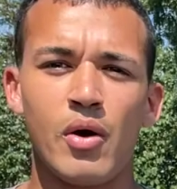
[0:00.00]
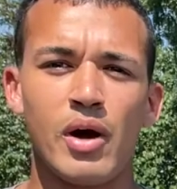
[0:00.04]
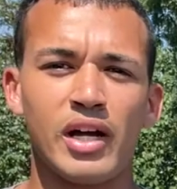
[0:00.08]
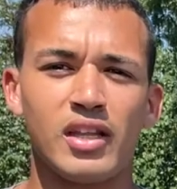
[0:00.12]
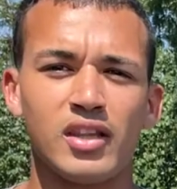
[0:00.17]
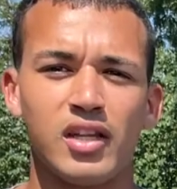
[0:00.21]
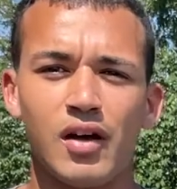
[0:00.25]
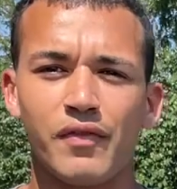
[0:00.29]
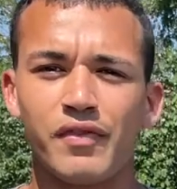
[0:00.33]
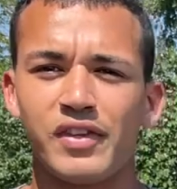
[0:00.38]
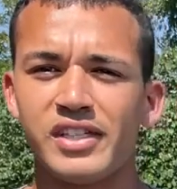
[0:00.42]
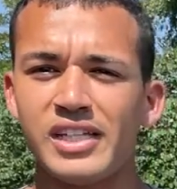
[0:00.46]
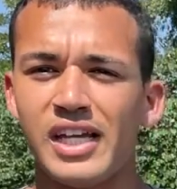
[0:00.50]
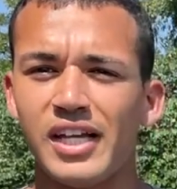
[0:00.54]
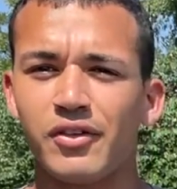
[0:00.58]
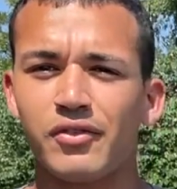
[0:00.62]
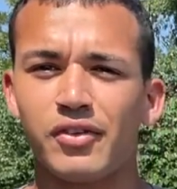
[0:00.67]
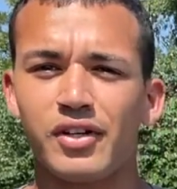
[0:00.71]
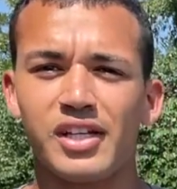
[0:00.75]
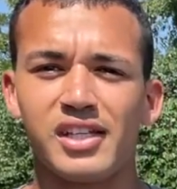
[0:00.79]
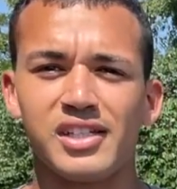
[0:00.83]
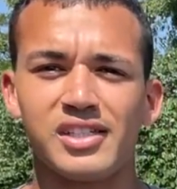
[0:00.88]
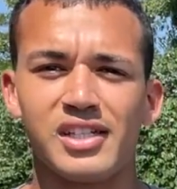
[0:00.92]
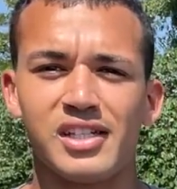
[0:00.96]
I'd love to take
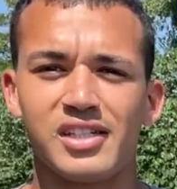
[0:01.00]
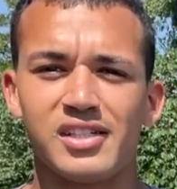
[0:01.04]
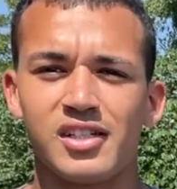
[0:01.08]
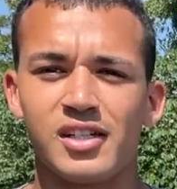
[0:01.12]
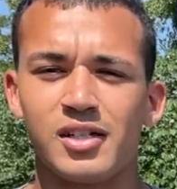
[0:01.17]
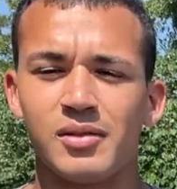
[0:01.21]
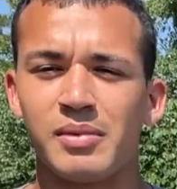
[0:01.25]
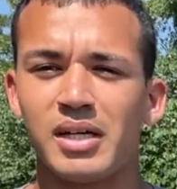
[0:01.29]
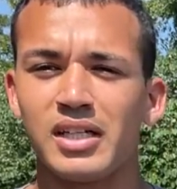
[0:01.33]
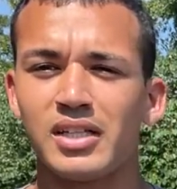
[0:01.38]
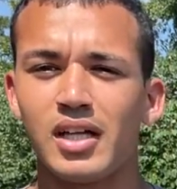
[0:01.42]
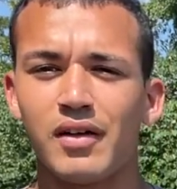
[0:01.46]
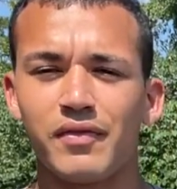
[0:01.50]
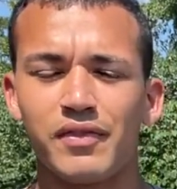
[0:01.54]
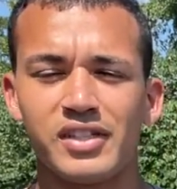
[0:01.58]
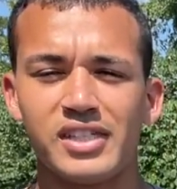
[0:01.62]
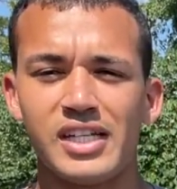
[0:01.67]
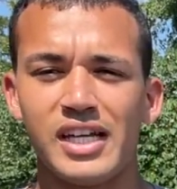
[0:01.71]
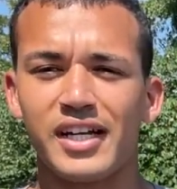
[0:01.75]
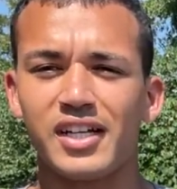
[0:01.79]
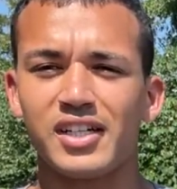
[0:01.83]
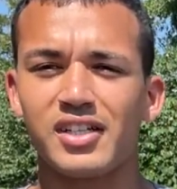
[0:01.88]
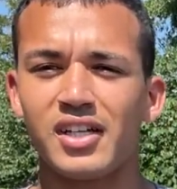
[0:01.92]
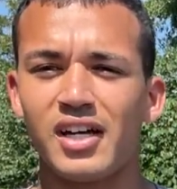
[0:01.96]
criticism. I'd love to
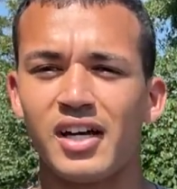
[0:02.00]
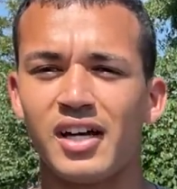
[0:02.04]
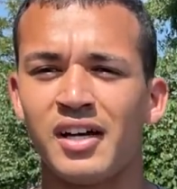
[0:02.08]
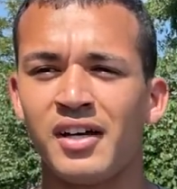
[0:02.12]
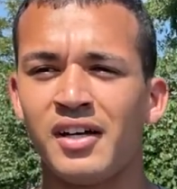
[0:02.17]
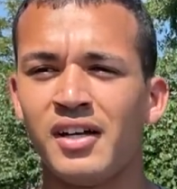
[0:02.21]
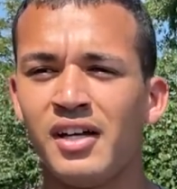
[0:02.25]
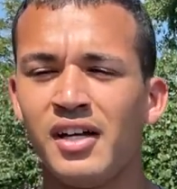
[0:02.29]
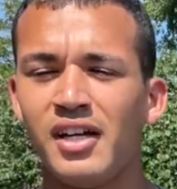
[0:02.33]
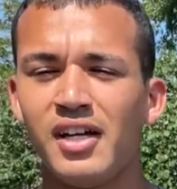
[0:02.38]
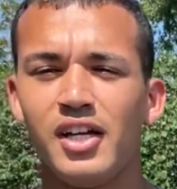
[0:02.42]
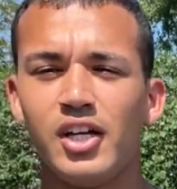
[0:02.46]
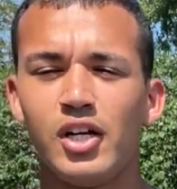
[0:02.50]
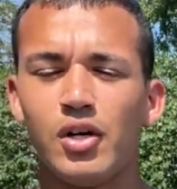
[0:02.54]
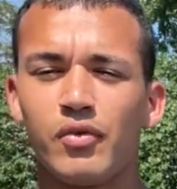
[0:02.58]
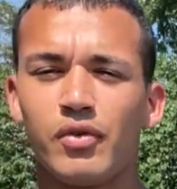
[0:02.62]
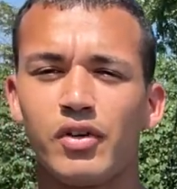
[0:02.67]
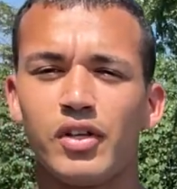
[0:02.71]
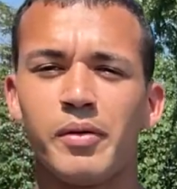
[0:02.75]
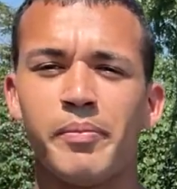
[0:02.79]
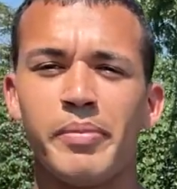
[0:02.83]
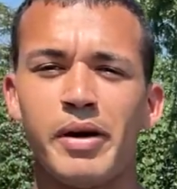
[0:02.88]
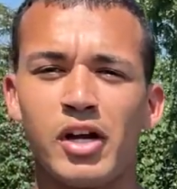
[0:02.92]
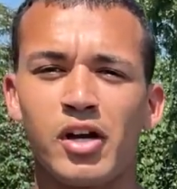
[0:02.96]
take it to, you know,
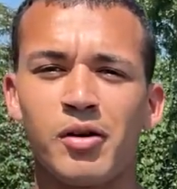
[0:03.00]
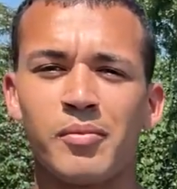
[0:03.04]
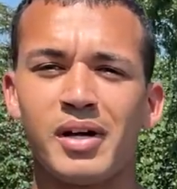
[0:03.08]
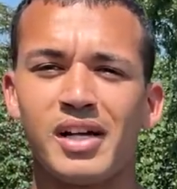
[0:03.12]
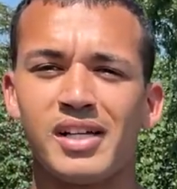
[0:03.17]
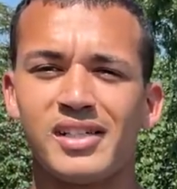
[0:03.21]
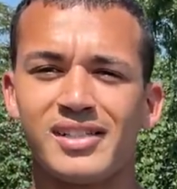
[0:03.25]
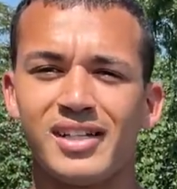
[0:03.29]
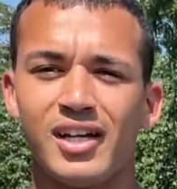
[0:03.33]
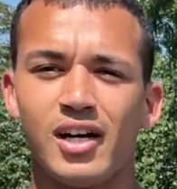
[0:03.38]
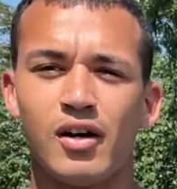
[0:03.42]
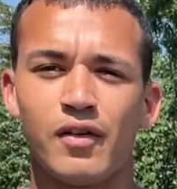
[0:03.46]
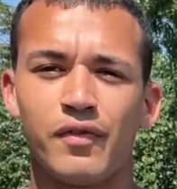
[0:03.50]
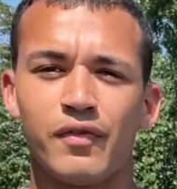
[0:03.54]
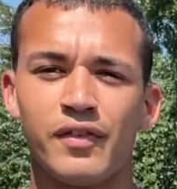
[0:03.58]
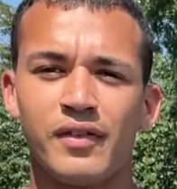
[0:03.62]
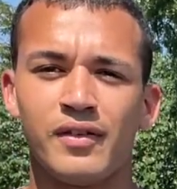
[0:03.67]
really better myself.